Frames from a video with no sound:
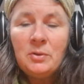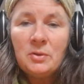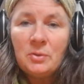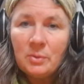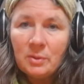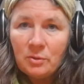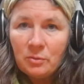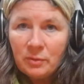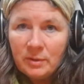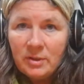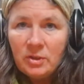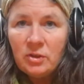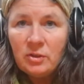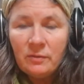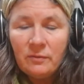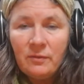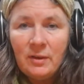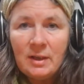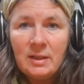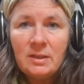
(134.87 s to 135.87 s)
so a
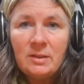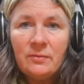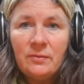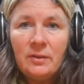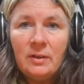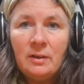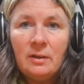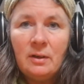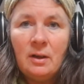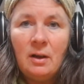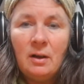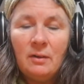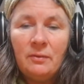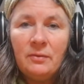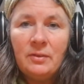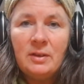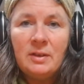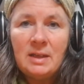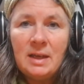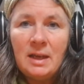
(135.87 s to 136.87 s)
Christian festival
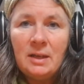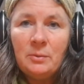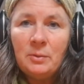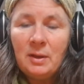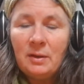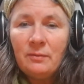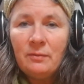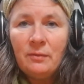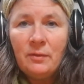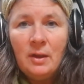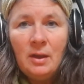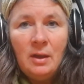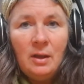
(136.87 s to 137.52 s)
of the dead. We have